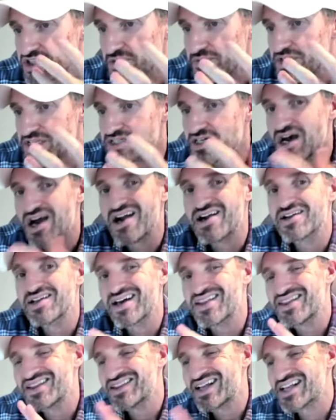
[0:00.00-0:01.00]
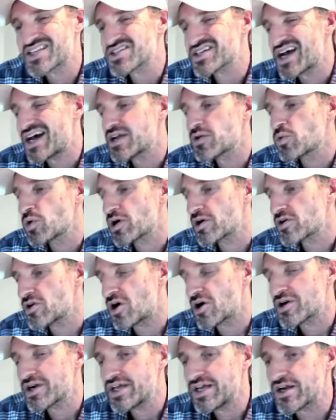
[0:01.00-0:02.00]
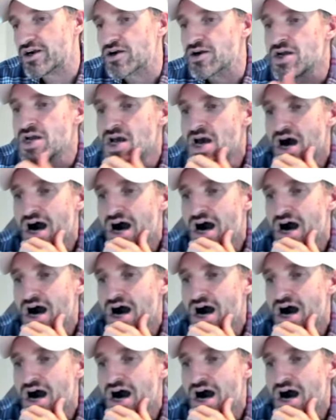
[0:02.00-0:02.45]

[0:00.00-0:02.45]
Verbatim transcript: is going to be tired. And I think that's kind of where it are here.